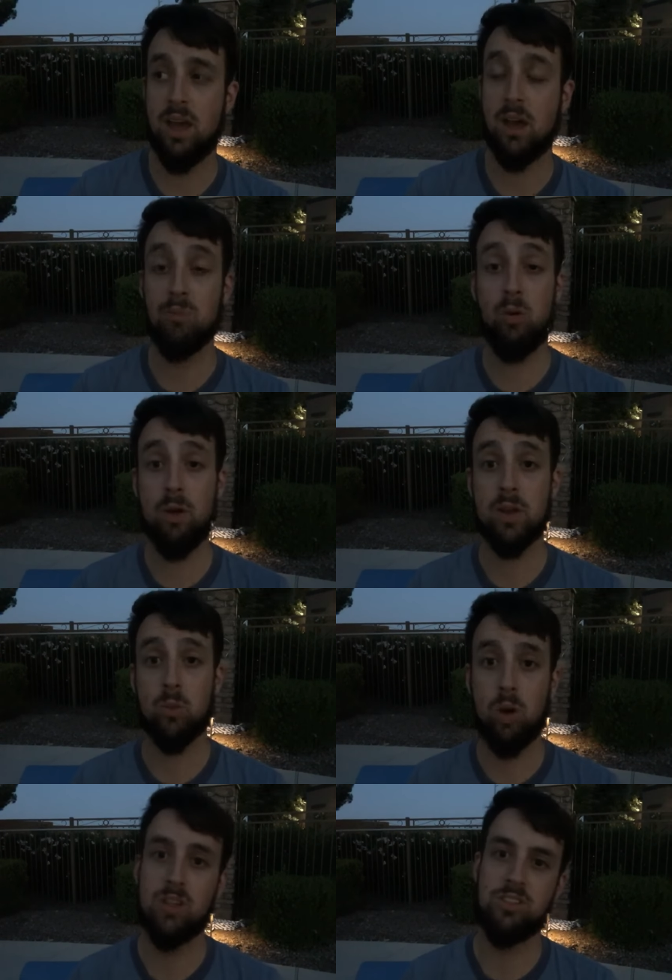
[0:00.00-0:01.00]
uh,
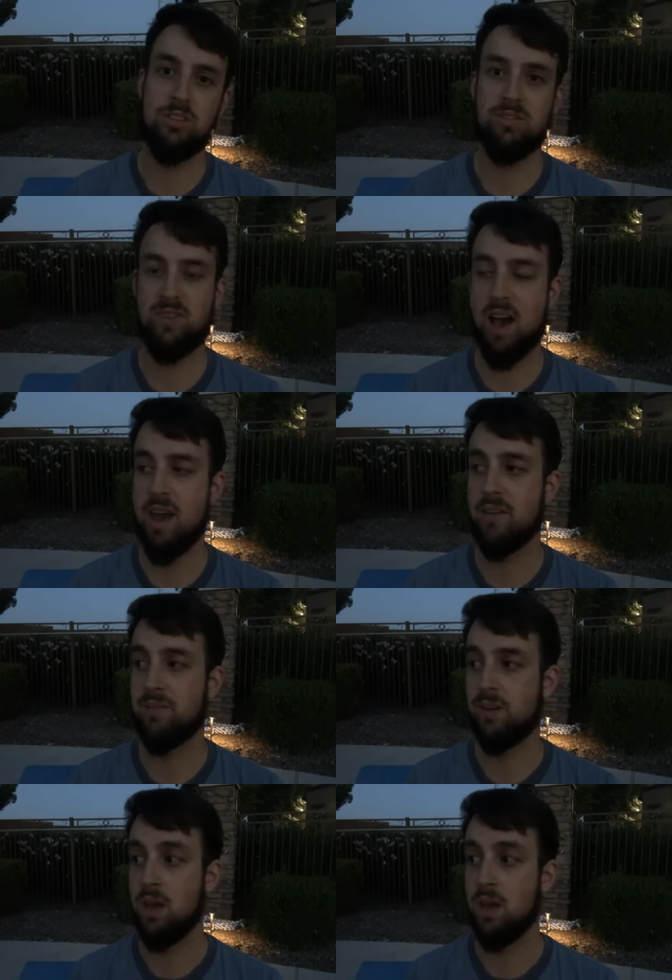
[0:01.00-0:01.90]
0.125